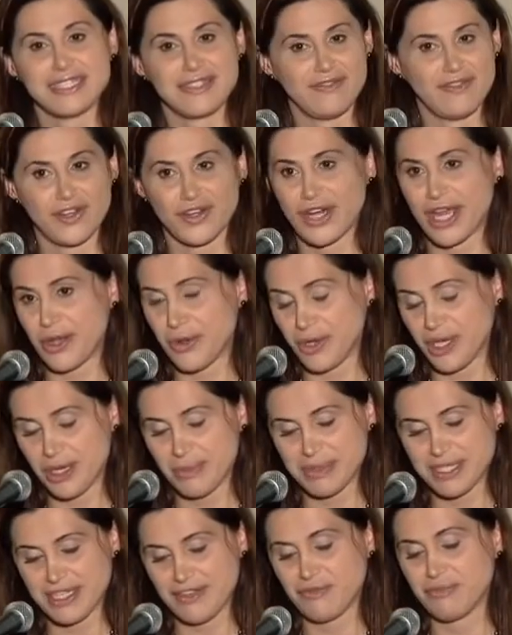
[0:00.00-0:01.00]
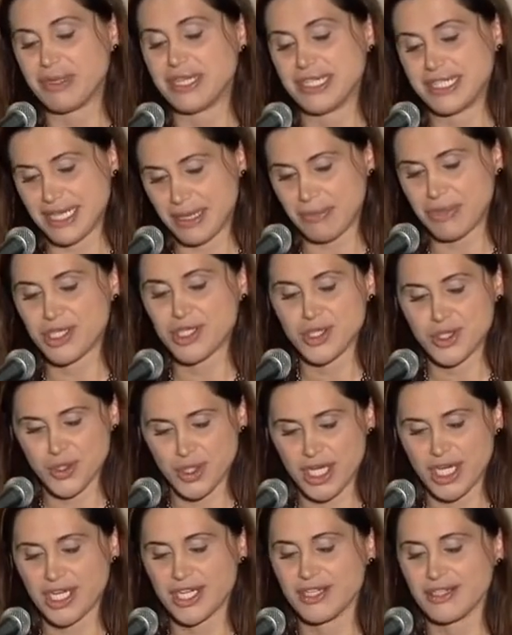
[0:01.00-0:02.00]
severe outcomes have been
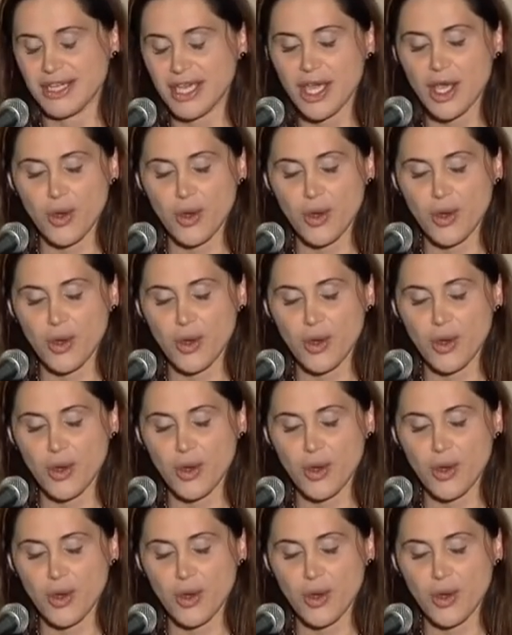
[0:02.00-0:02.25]
demonstrated